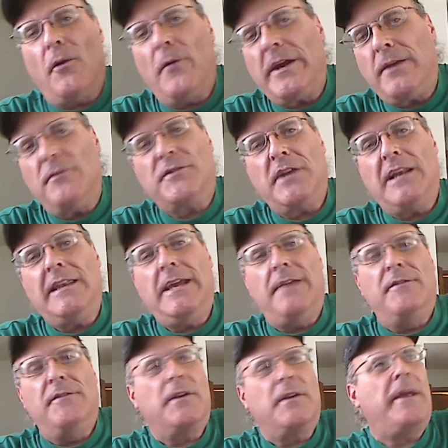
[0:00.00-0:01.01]
Ricky was going to
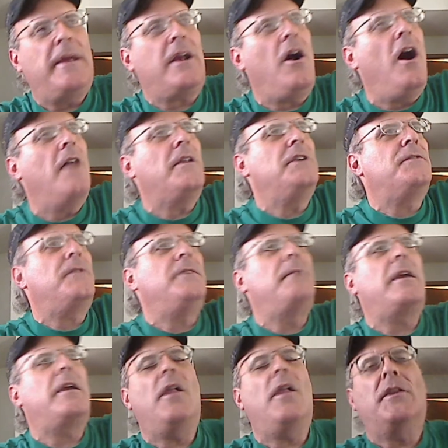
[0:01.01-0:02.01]
leave. He's going to make all these. He
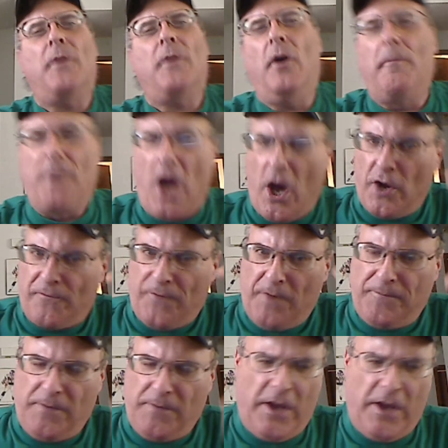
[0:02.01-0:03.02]
made all these. Oh, I'm down to
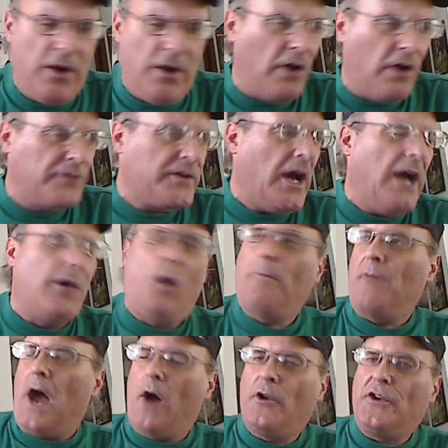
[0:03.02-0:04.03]
50 videos, guy. Hope oh,
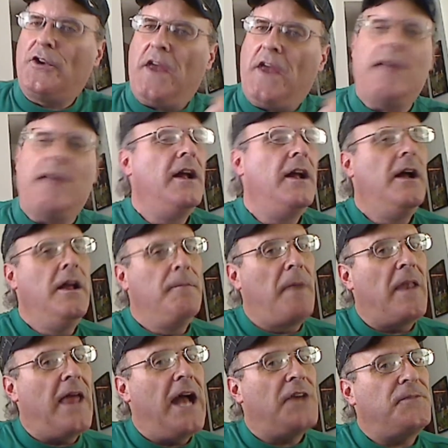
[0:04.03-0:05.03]
down to 10. My
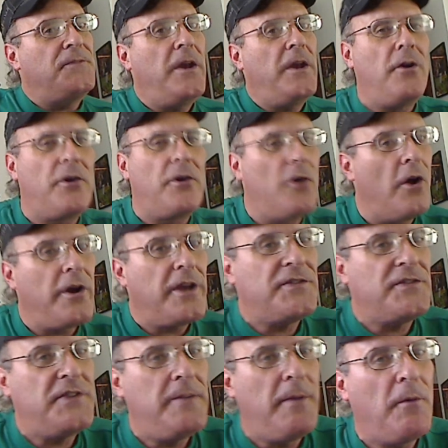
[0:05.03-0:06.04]
last video, you're only going to
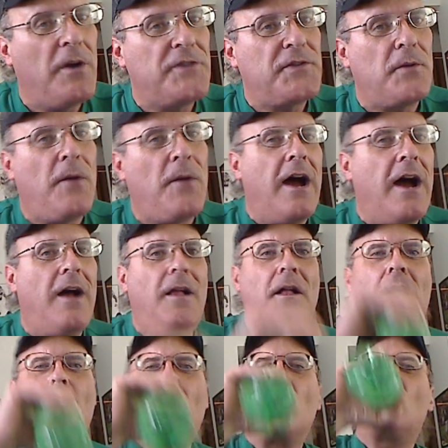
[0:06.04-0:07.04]
see me once in a while.